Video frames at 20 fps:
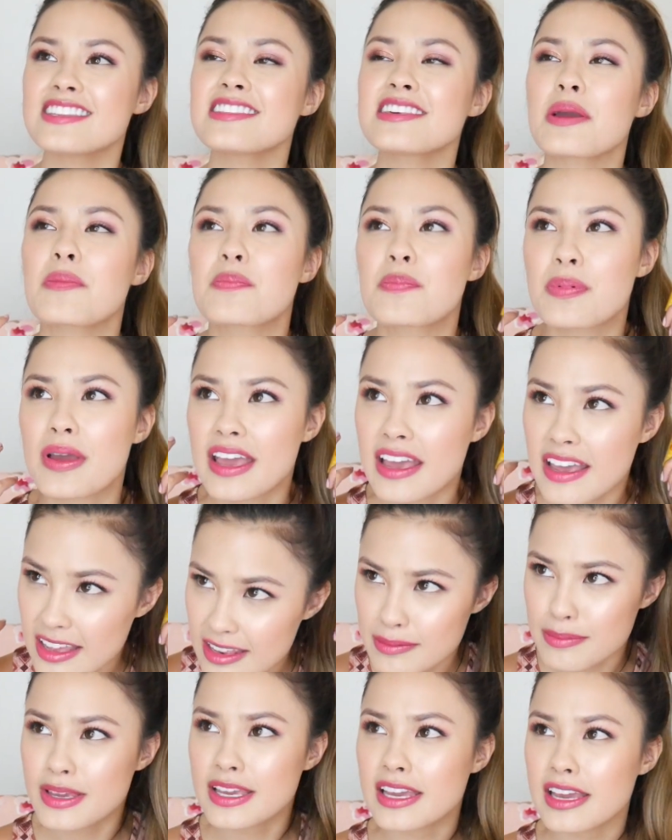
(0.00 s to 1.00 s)
the
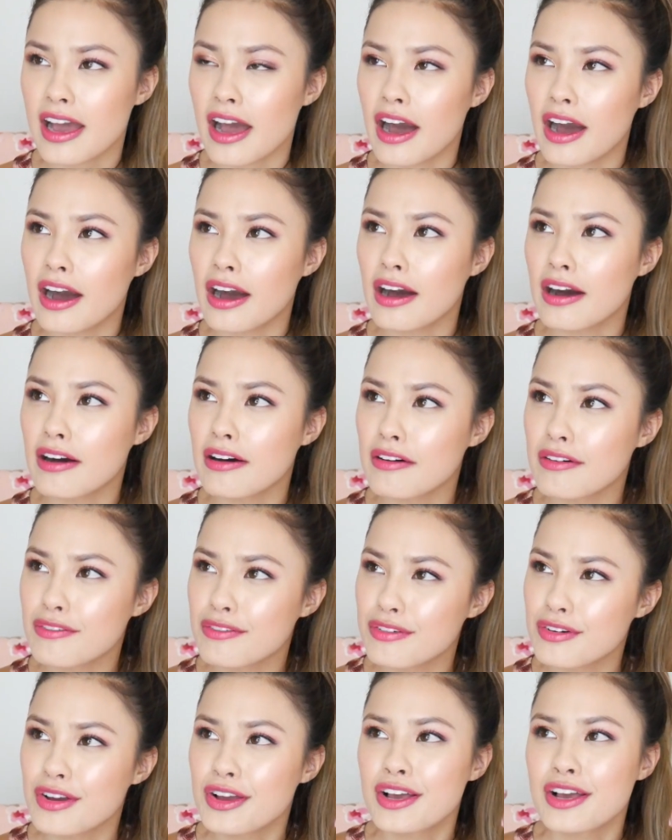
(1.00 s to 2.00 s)
epitome of